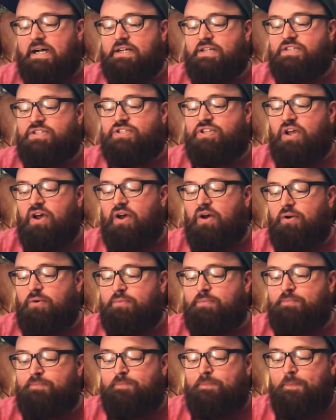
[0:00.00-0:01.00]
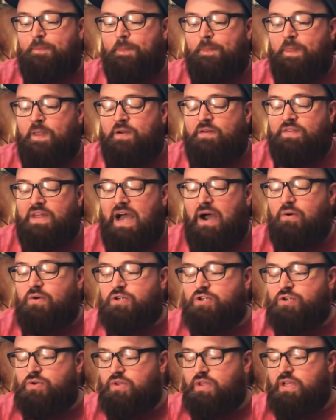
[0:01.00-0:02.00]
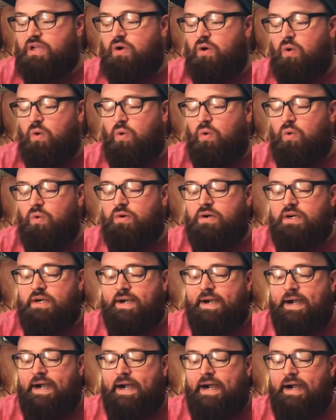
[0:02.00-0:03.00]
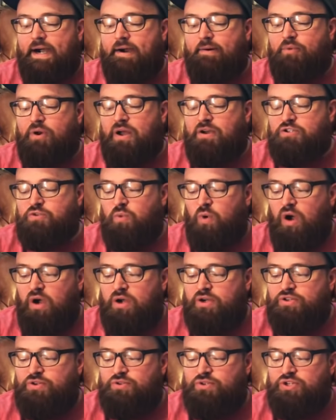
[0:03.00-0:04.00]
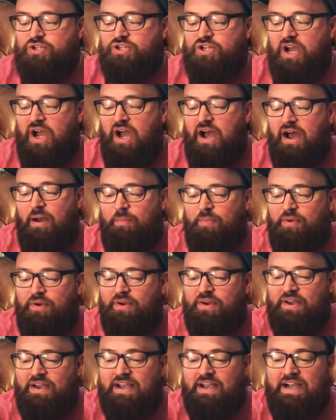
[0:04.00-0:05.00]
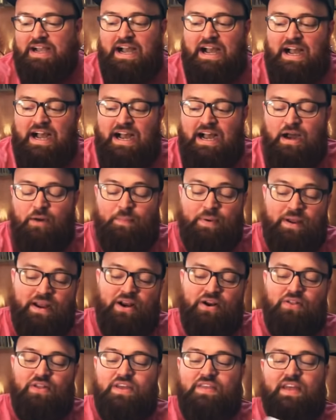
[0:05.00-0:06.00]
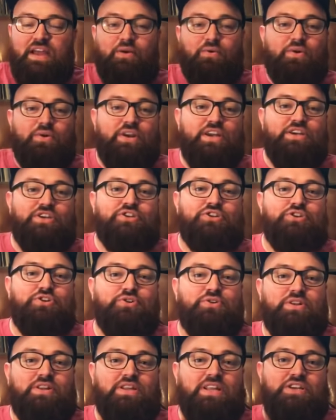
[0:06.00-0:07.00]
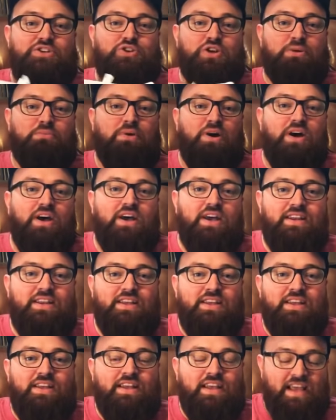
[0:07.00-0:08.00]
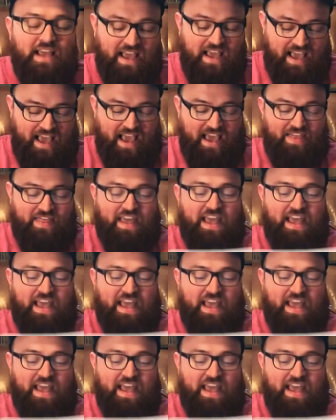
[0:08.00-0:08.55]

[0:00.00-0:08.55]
So that was really cool. When I was walking through the shop, apparently they reissued Electric Mud, and